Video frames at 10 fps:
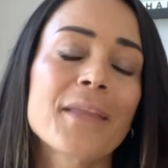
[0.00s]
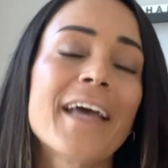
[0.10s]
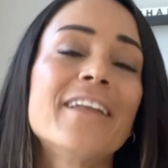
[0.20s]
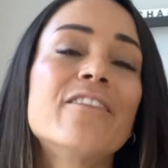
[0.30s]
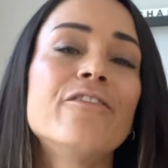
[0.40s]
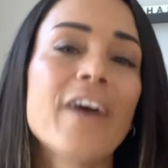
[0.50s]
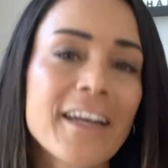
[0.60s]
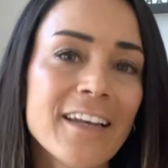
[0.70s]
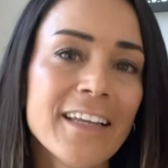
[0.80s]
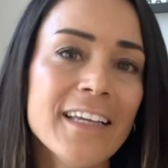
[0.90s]
And
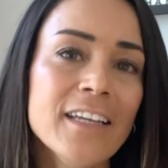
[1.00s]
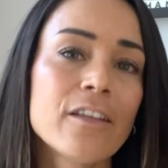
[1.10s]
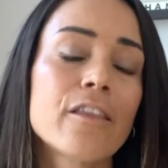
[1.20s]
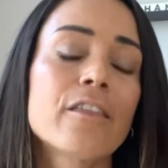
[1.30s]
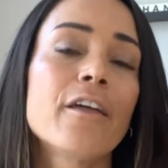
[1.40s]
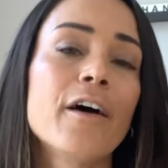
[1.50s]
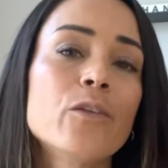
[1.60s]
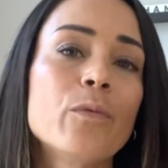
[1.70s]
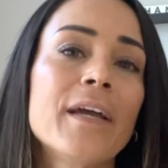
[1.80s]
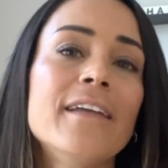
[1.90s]
finally, the
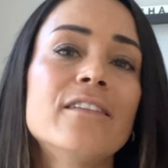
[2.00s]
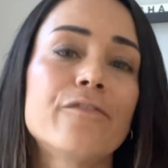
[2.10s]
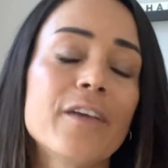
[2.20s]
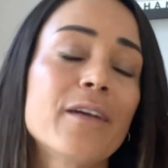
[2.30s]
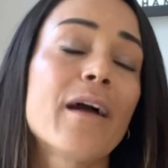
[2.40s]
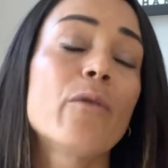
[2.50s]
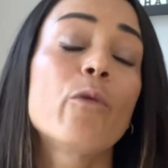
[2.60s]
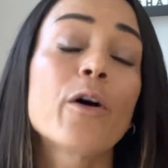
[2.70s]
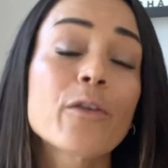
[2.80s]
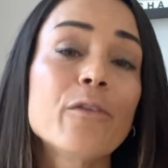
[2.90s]
third way to figure out
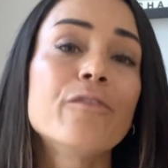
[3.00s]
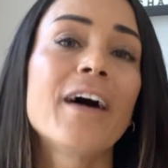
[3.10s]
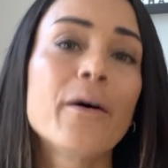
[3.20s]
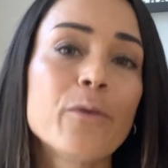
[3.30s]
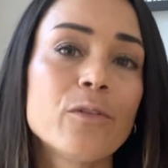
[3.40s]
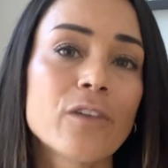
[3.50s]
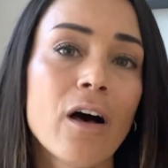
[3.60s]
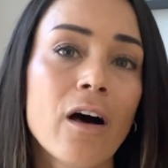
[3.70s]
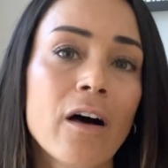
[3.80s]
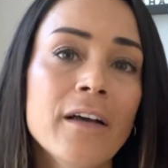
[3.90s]
what your values
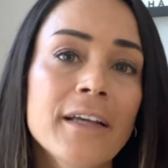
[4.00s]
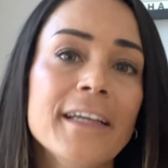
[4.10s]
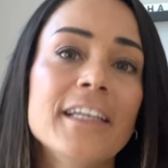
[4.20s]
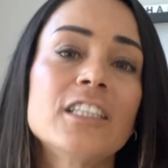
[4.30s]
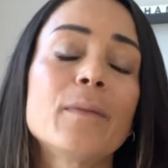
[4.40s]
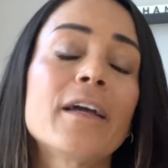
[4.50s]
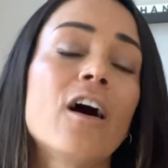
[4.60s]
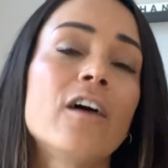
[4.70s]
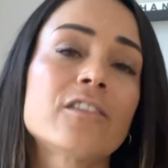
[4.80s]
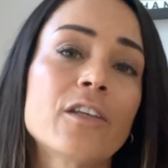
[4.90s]
are is by
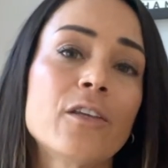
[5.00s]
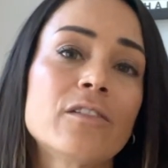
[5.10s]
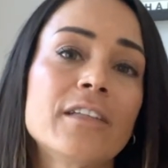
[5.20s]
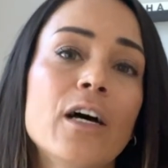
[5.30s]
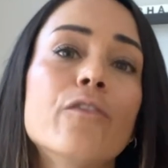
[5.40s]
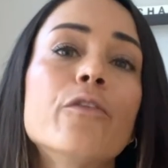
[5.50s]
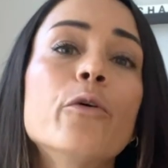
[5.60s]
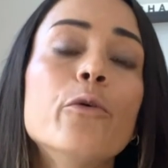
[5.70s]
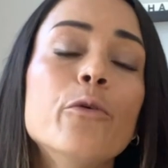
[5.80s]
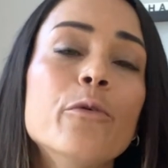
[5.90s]
asking yourself
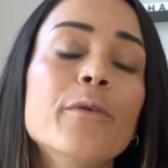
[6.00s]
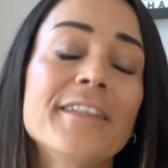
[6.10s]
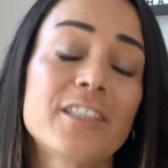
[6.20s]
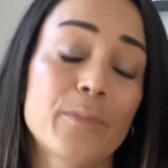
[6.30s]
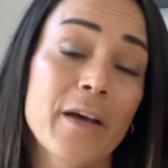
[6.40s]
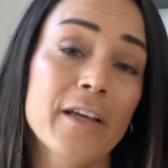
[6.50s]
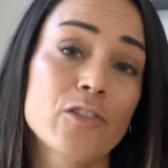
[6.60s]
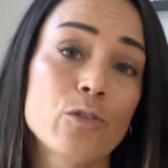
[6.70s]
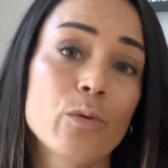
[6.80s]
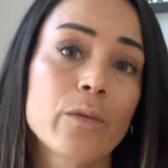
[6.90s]
who
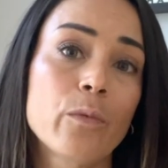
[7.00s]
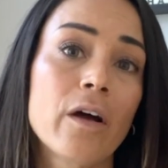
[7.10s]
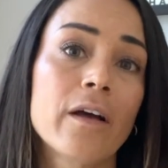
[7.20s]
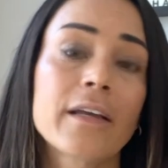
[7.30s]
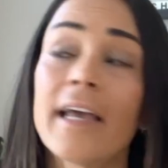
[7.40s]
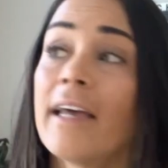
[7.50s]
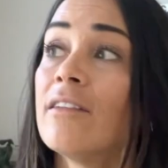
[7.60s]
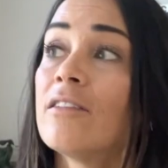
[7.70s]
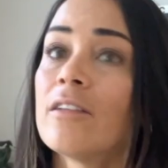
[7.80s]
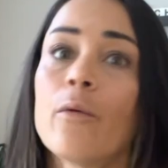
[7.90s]
inspires you at work
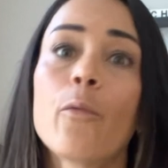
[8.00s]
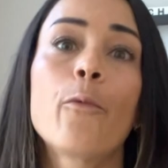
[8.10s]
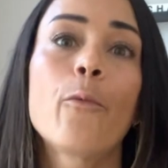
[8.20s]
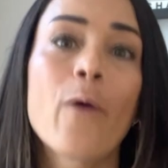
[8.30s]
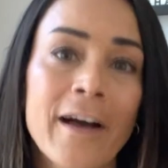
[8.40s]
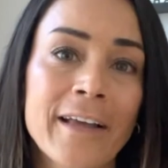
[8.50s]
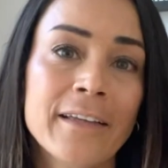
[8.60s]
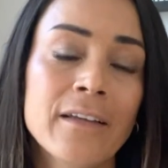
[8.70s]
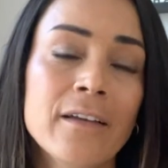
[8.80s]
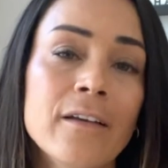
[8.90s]
and why.
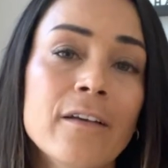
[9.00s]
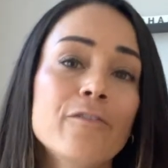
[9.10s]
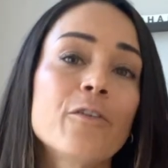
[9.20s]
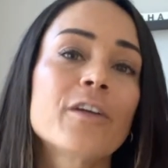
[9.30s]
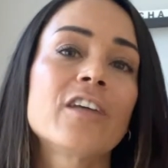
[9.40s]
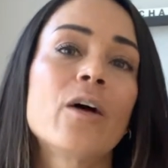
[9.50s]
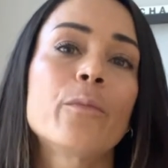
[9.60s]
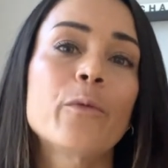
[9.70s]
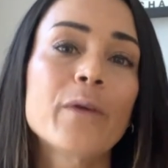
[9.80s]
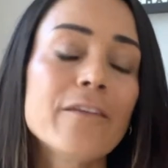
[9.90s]
For
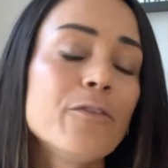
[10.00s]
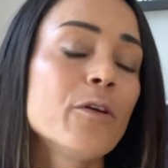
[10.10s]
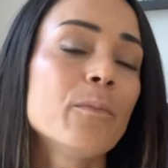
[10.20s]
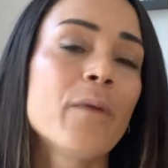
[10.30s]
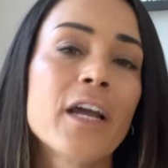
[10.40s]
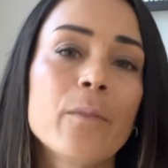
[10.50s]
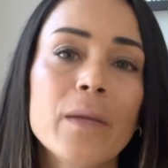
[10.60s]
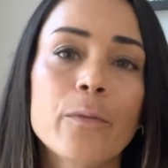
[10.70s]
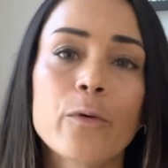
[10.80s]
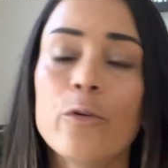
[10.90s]
example, if you admire
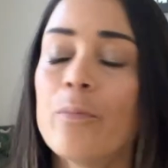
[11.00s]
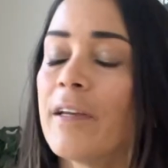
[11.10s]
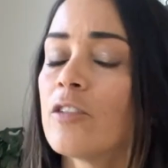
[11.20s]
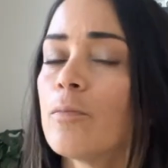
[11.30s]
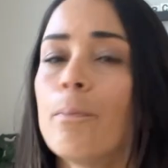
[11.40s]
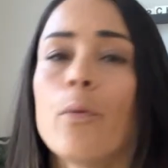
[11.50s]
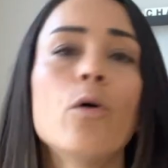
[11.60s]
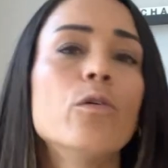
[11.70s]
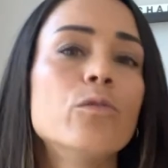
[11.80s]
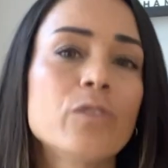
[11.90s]
people who pitch
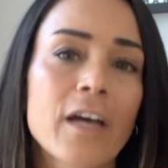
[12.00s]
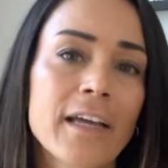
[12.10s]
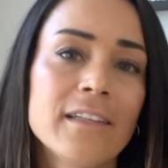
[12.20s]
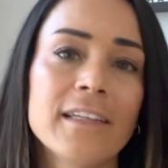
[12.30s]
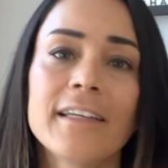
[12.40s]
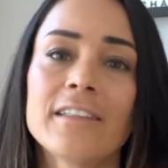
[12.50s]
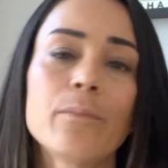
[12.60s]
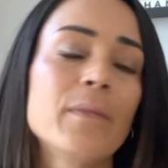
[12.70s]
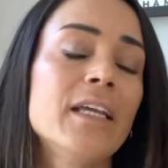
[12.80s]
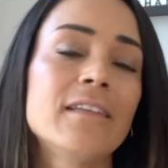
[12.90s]
bold ideas
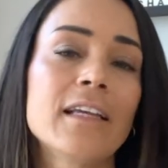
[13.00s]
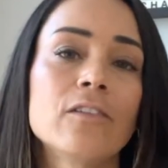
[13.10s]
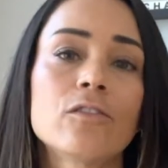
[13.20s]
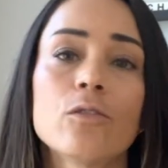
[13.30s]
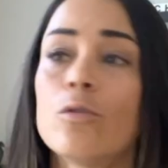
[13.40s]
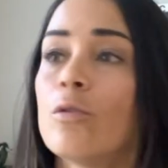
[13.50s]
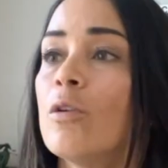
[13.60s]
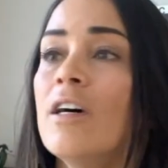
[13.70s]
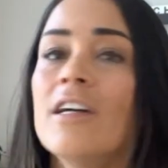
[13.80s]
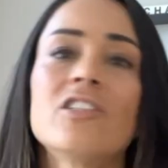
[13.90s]
at meetings
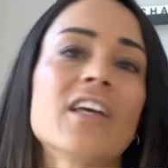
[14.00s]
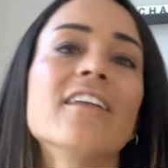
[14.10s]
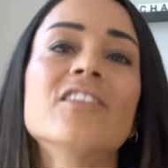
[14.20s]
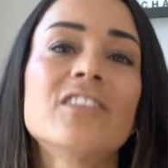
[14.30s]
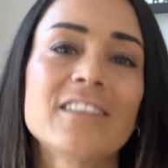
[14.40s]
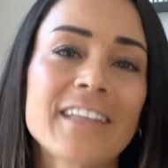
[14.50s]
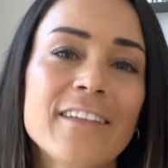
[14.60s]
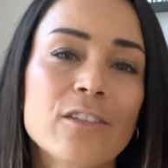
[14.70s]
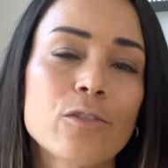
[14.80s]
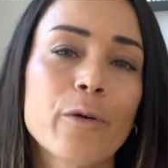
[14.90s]
or challenge the
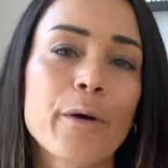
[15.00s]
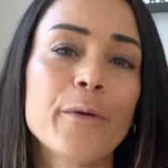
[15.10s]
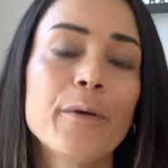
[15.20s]
status quo,